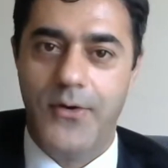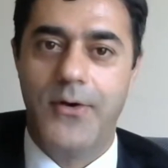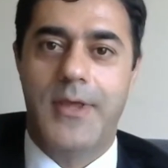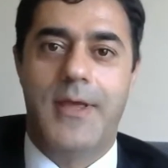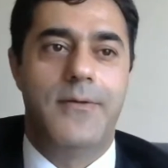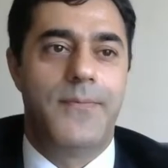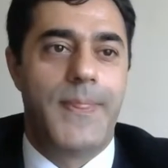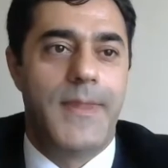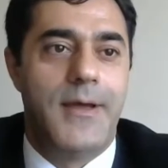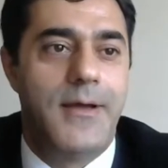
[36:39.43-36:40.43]
Okay.
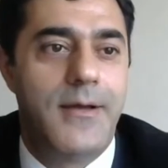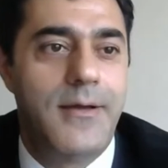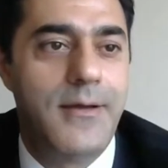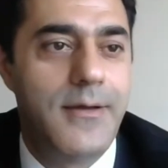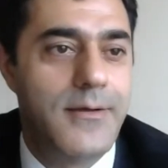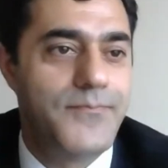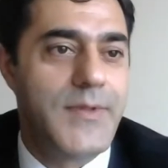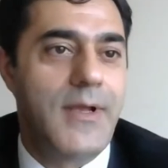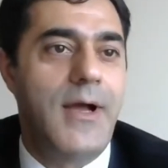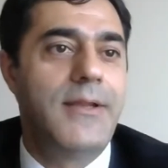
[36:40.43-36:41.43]

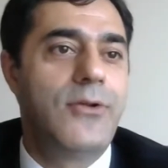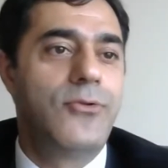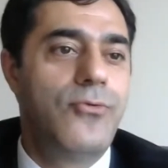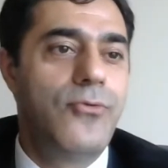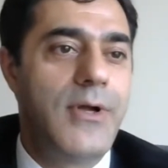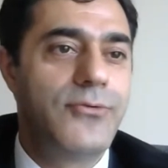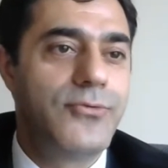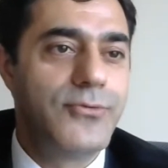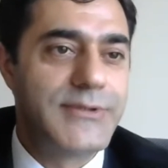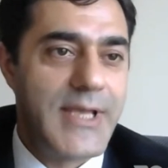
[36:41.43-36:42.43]
Kanya, do you want
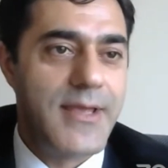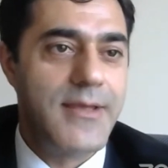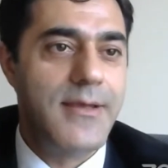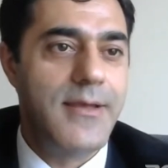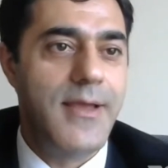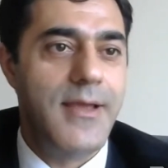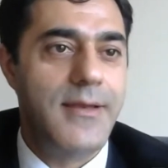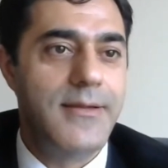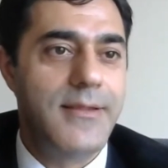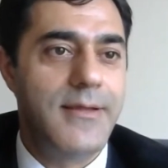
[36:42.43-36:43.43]
to say
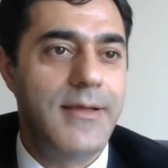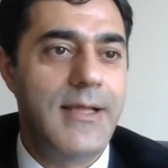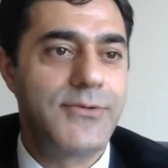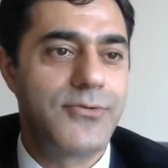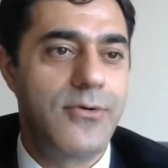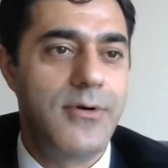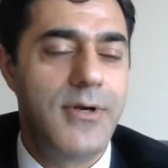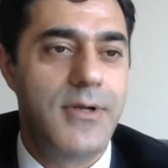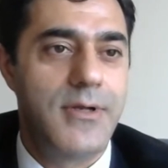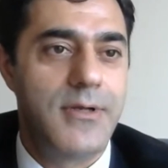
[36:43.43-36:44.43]
anything else or?